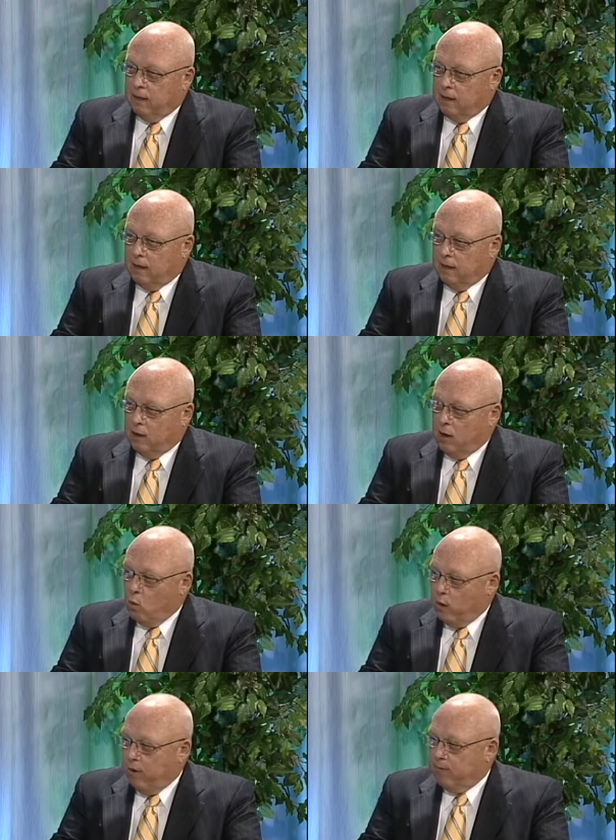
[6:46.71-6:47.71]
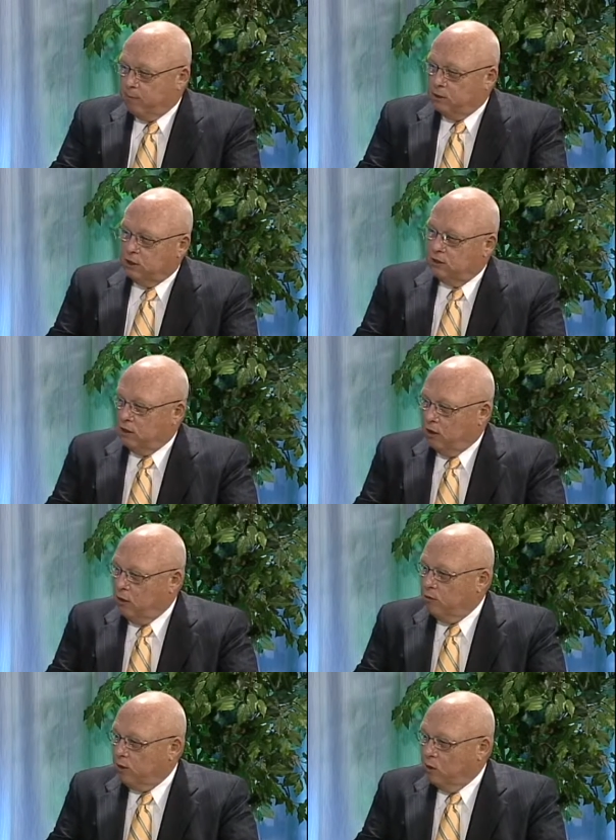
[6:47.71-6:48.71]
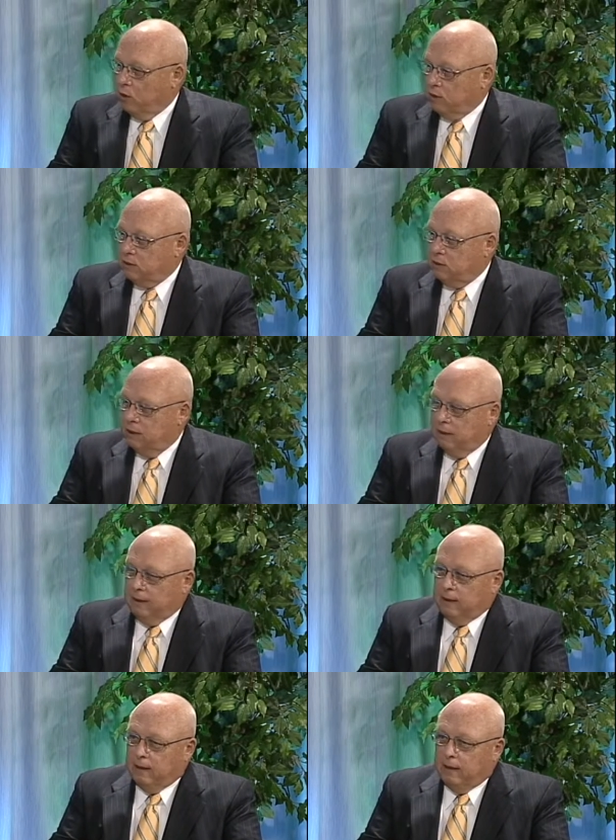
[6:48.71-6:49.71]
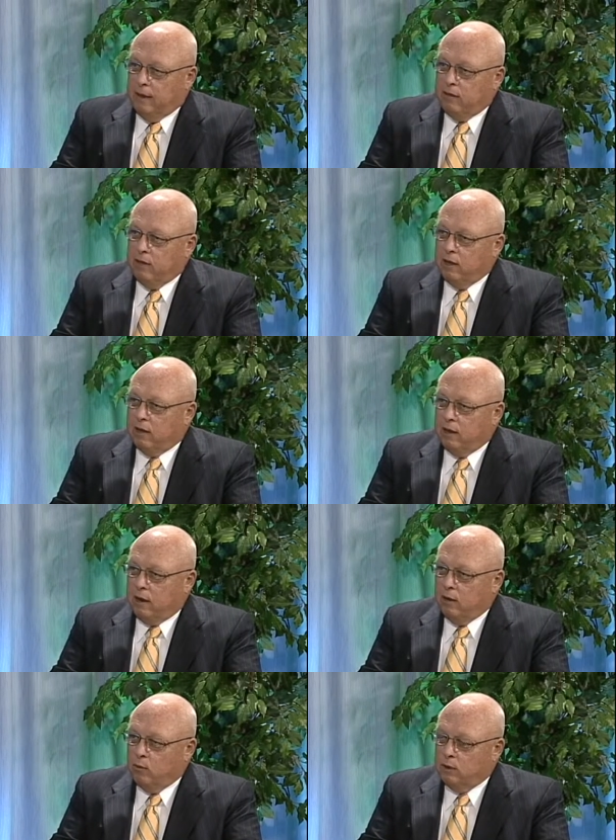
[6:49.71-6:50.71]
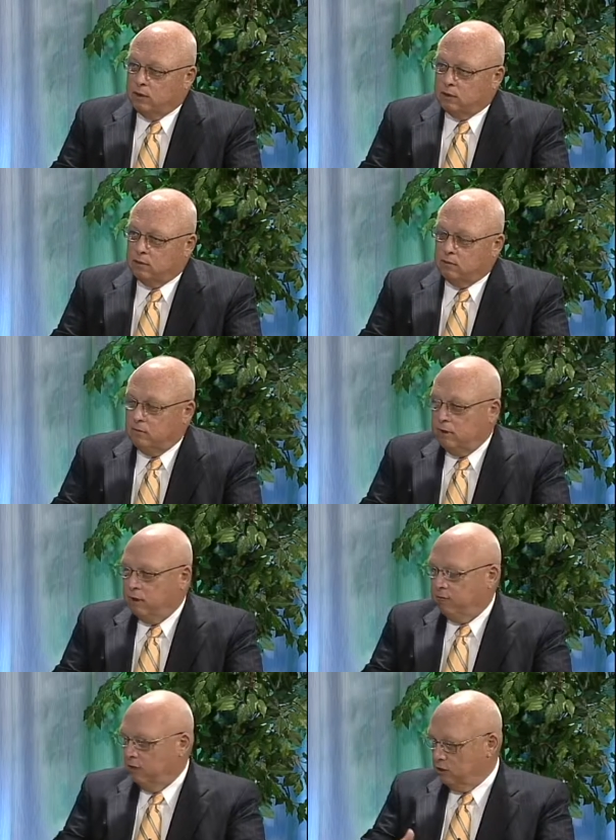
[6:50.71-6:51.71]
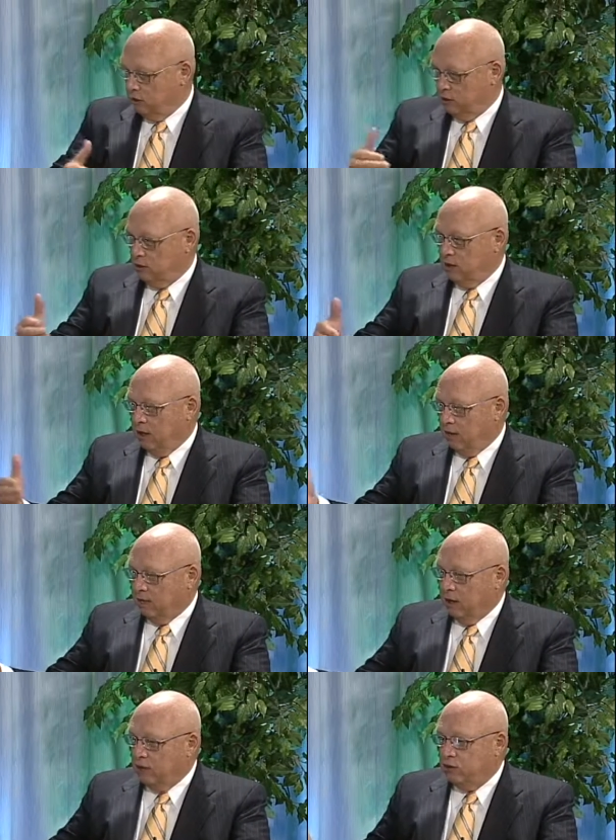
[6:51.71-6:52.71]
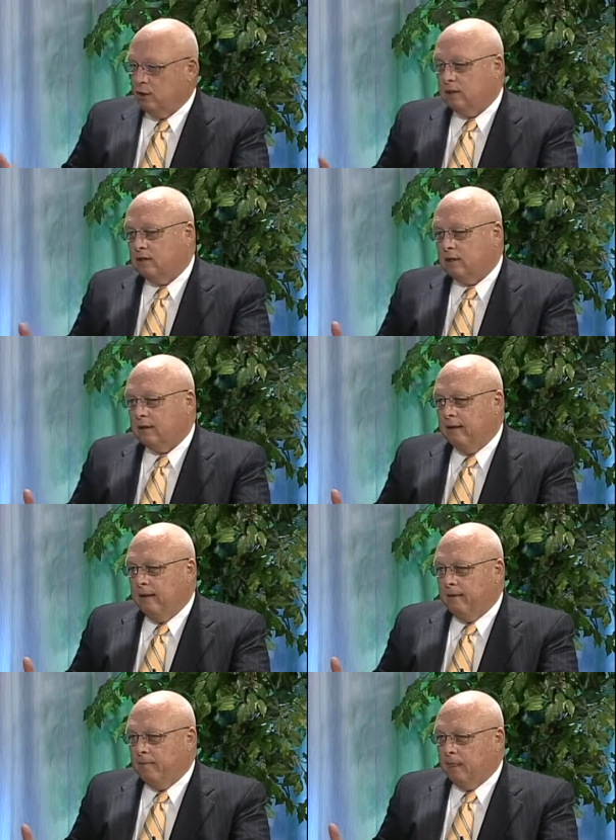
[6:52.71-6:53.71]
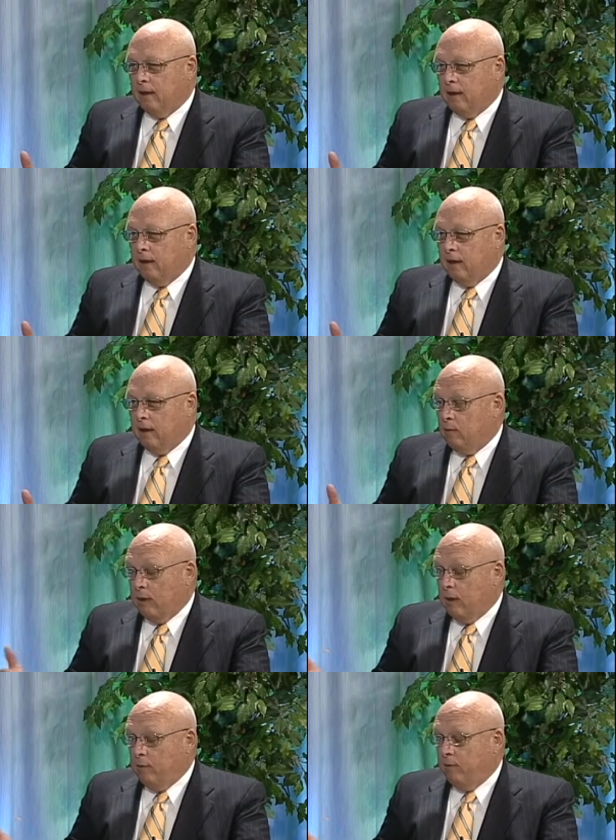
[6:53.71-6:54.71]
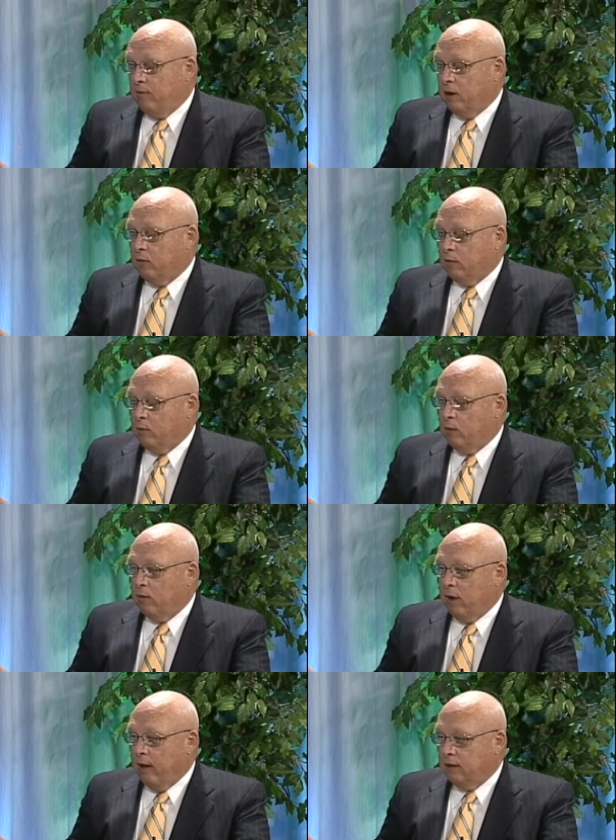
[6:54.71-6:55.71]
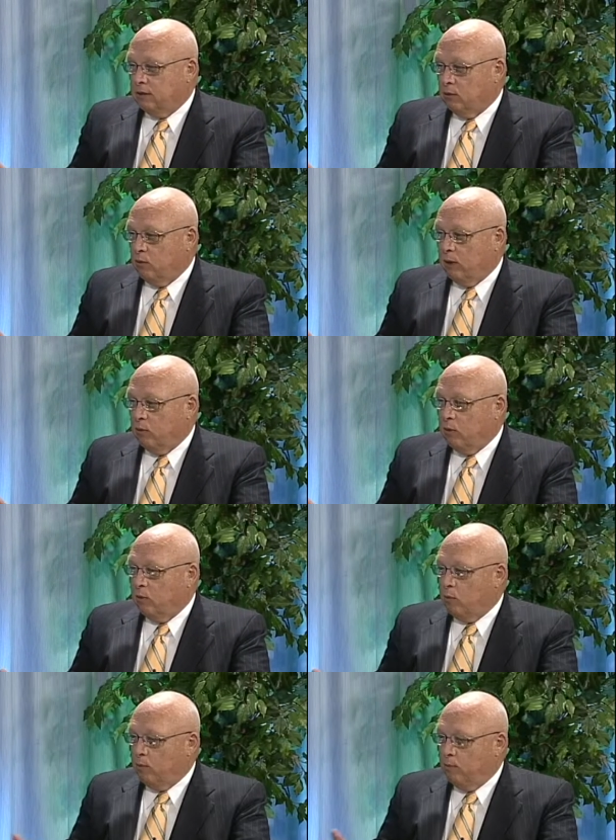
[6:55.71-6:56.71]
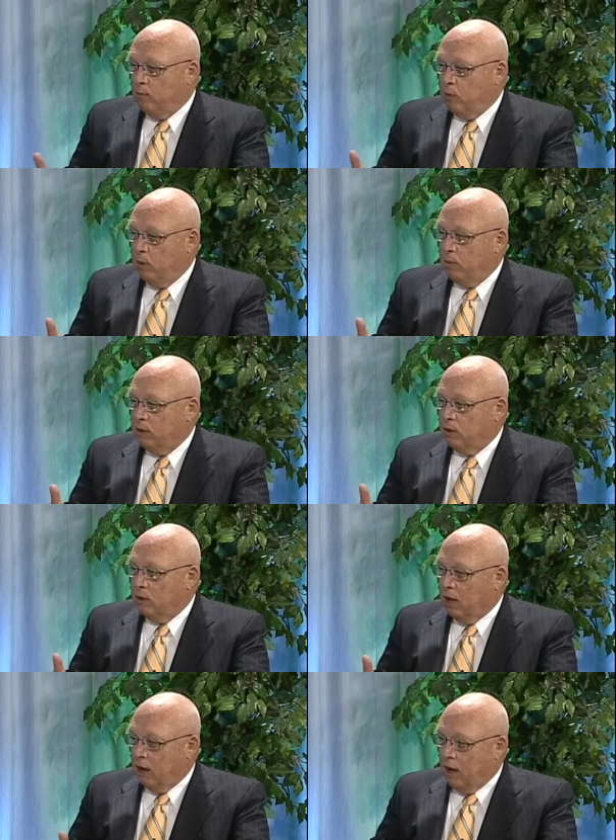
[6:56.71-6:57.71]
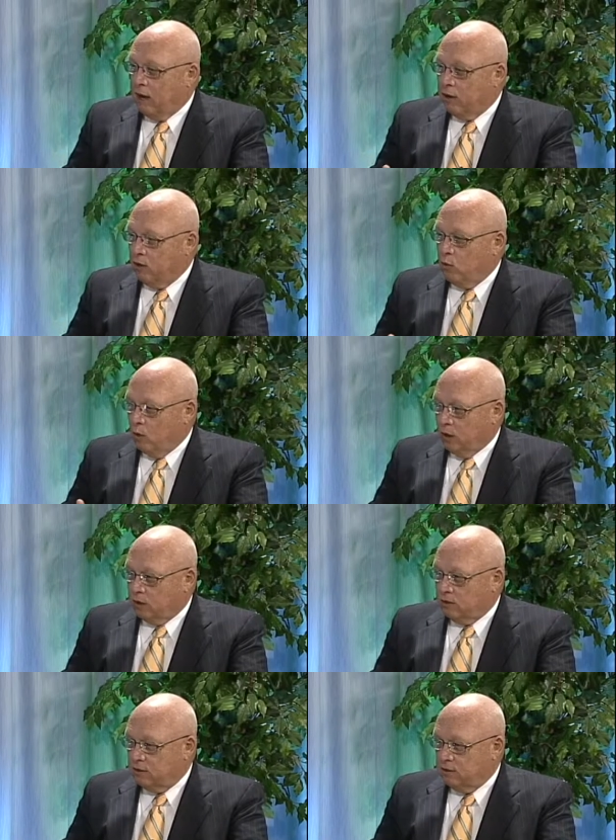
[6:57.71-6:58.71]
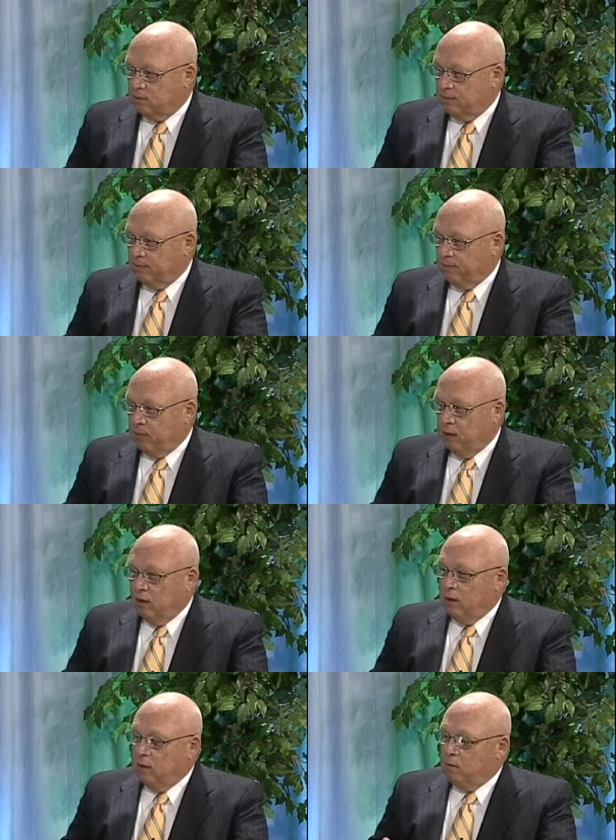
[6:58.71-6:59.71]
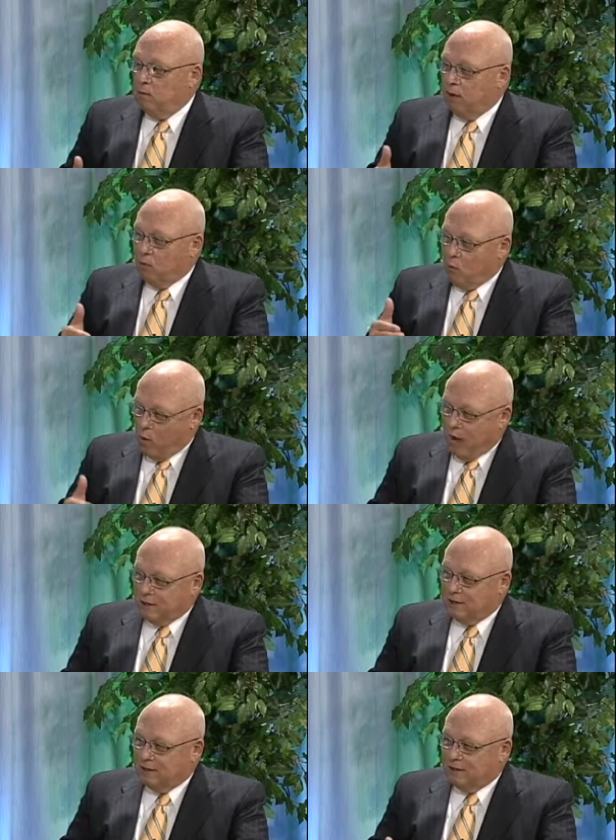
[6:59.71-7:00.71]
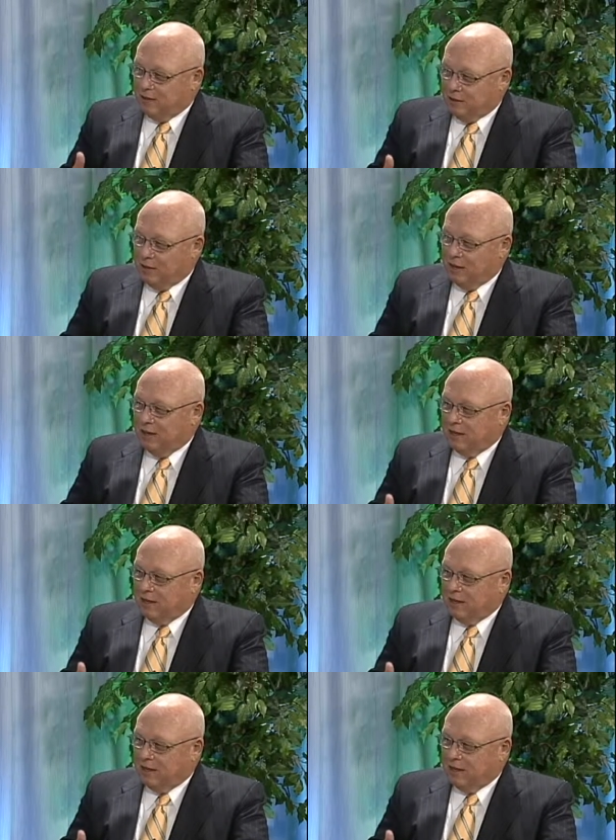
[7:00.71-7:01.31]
uh, away from just their own doors. Uh, I think, I know we just did a vision study for our church, and, uh, and I'll be frank with you, we realized that we, we were, we've been doing a lot of good works, but it wasn't doing